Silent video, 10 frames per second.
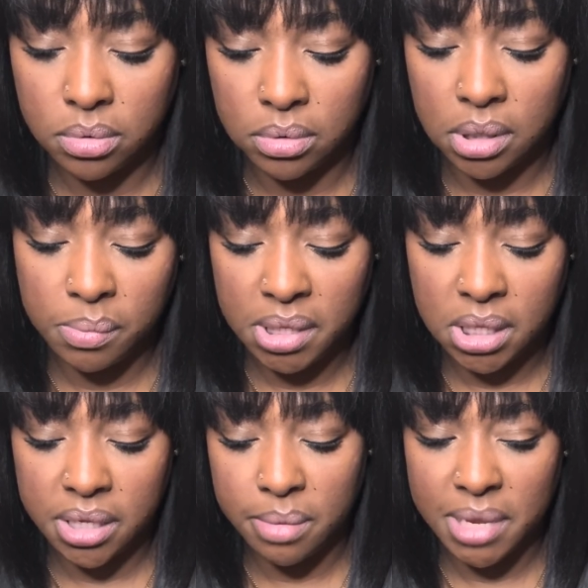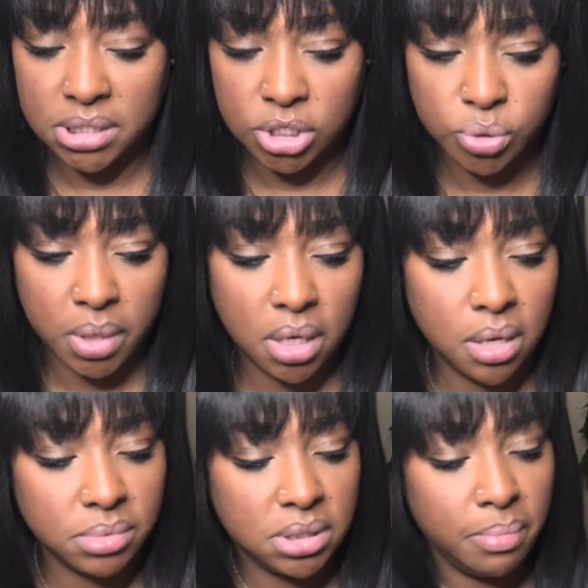Give me a clear message when it
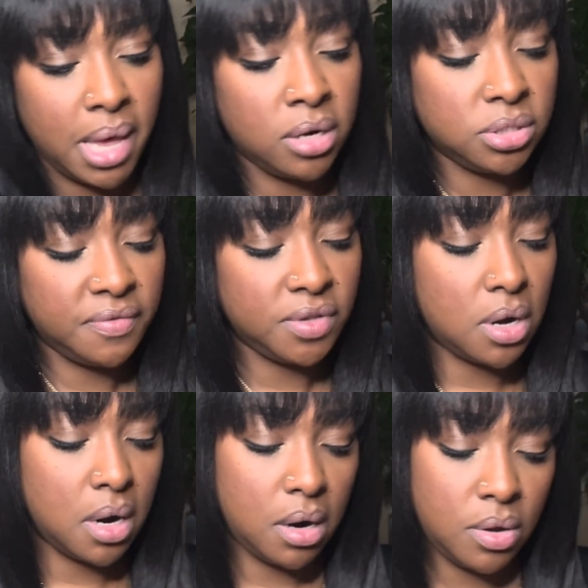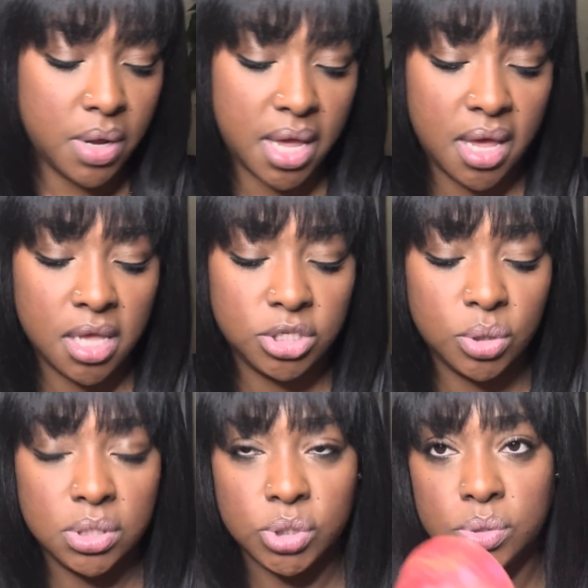comes to matters of the heart. Okay,
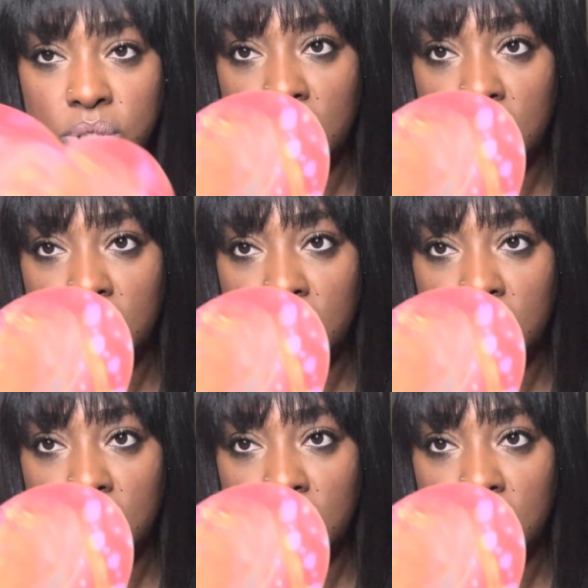so this was the